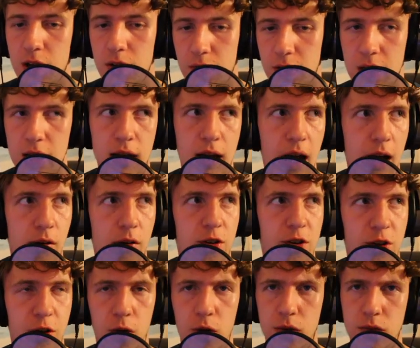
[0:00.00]
and now it's sort
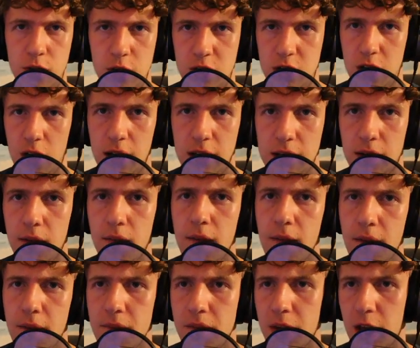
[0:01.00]
of just like
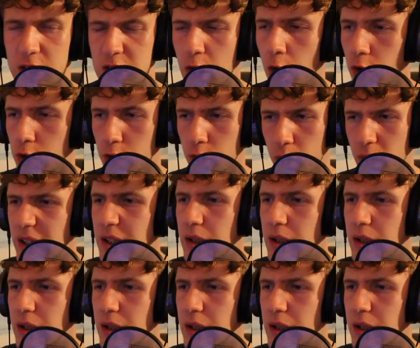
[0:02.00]
a concrete